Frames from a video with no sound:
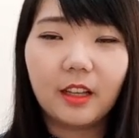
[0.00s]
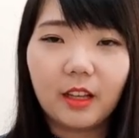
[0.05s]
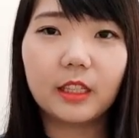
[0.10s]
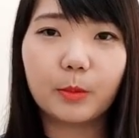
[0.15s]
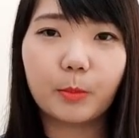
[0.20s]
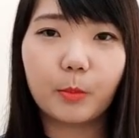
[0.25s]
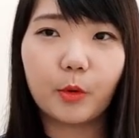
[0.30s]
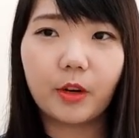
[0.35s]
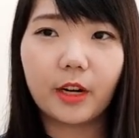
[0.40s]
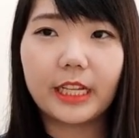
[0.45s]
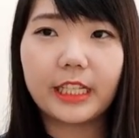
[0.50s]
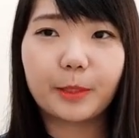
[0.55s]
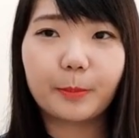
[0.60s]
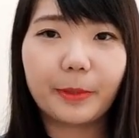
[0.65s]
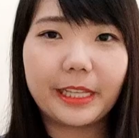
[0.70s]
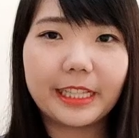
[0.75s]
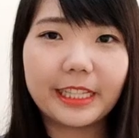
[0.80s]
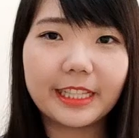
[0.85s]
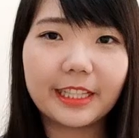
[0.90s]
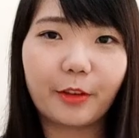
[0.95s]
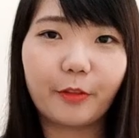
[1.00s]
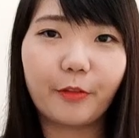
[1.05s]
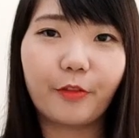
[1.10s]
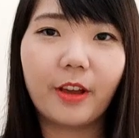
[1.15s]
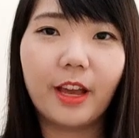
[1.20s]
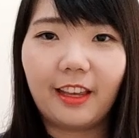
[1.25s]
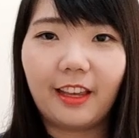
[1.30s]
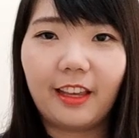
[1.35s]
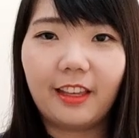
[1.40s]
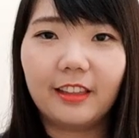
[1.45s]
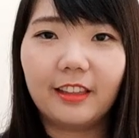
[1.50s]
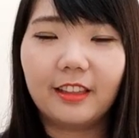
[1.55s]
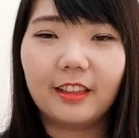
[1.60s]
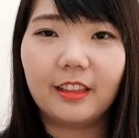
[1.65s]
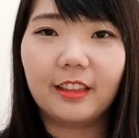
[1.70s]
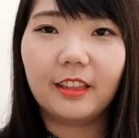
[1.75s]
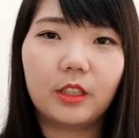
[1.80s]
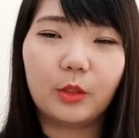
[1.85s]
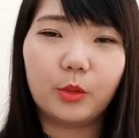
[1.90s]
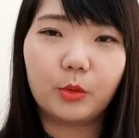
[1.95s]
is more expensive
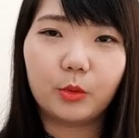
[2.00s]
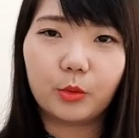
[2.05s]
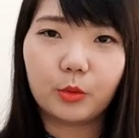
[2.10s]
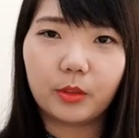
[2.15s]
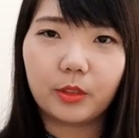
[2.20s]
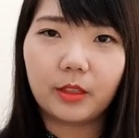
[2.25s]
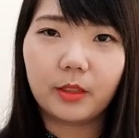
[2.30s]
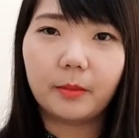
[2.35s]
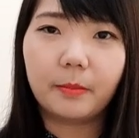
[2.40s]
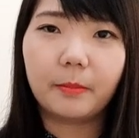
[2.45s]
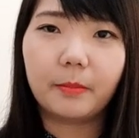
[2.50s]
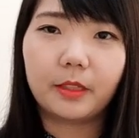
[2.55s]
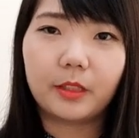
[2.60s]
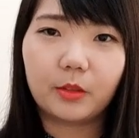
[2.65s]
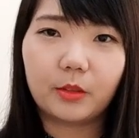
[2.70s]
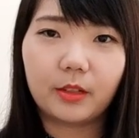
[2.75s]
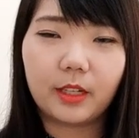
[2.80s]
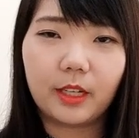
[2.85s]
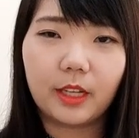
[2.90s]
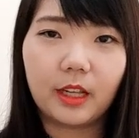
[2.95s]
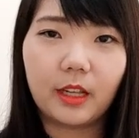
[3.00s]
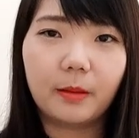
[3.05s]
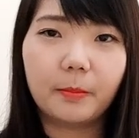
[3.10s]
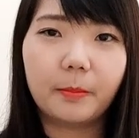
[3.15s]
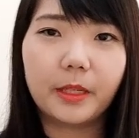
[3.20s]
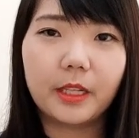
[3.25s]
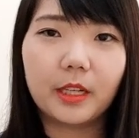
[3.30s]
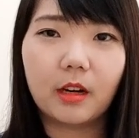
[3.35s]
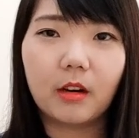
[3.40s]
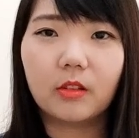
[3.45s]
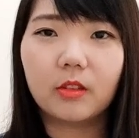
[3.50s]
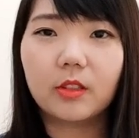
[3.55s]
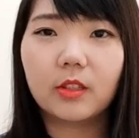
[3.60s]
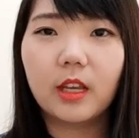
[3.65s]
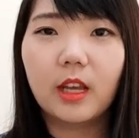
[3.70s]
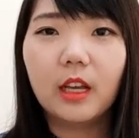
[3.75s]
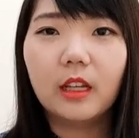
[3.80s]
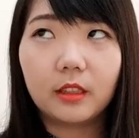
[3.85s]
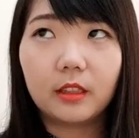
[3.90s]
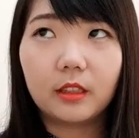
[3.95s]
than the usual material
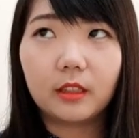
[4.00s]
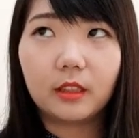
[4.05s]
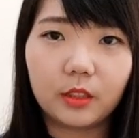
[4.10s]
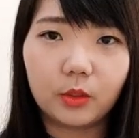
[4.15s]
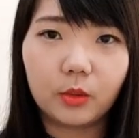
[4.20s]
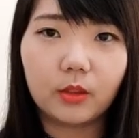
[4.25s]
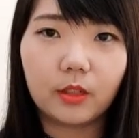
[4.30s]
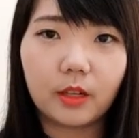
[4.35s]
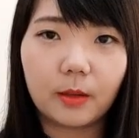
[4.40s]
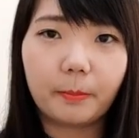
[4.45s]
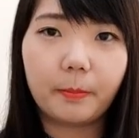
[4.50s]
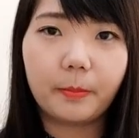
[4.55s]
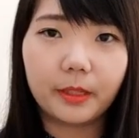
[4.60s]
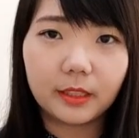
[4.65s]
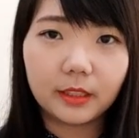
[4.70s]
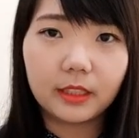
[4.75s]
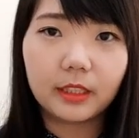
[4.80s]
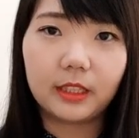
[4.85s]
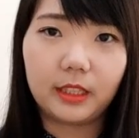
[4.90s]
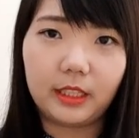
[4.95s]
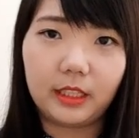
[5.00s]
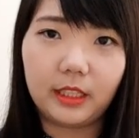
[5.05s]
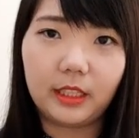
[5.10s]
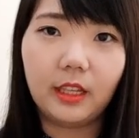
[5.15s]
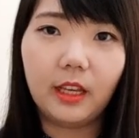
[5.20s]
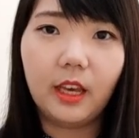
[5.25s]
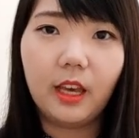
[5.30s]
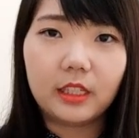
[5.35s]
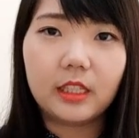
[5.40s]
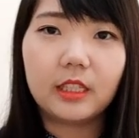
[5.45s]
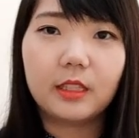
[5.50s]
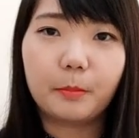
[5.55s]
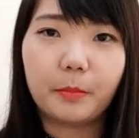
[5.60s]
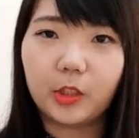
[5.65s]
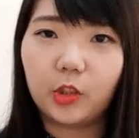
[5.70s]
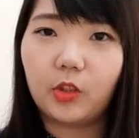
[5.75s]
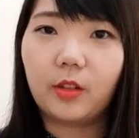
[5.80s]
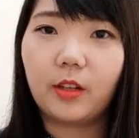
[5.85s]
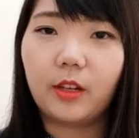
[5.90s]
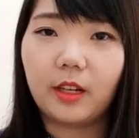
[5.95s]
because the durability this
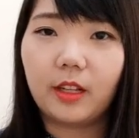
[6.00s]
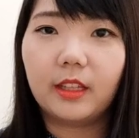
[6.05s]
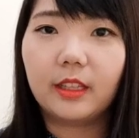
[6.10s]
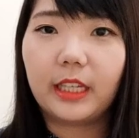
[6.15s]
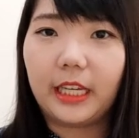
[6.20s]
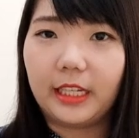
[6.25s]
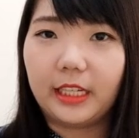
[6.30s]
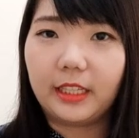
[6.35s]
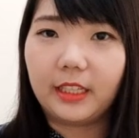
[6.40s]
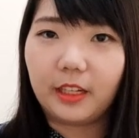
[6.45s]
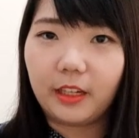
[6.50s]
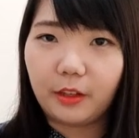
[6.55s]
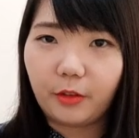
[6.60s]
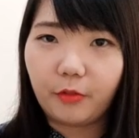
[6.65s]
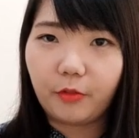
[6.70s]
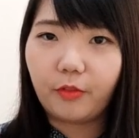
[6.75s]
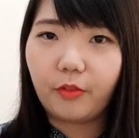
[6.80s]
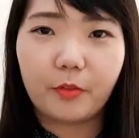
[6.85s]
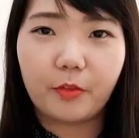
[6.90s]
material can give.